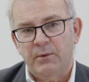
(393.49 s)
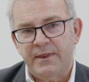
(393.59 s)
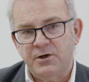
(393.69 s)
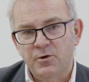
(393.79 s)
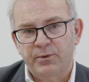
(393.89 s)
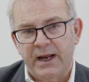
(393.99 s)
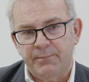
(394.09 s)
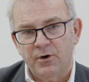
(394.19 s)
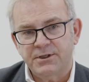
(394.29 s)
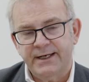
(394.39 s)
And when they do
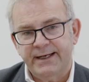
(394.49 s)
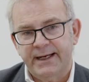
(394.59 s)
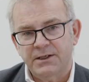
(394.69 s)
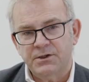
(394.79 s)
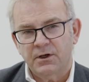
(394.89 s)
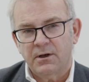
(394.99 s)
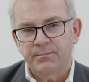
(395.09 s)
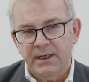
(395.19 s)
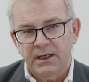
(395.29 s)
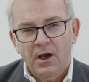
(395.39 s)
get prostate cancer, it
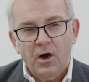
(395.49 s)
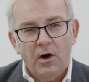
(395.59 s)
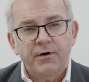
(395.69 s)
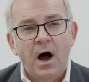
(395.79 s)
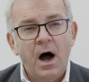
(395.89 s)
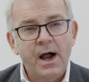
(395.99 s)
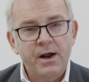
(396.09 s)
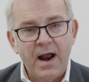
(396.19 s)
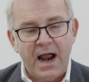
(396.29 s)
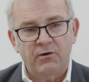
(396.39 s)
can be of
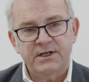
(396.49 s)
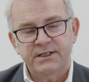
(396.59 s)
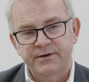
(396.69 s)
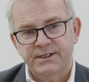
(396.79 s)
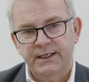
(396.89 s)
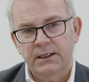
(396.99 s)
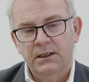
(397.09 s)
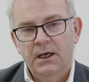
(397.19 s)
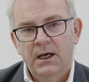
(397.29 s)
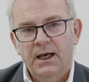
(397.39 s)
higher aggressivity.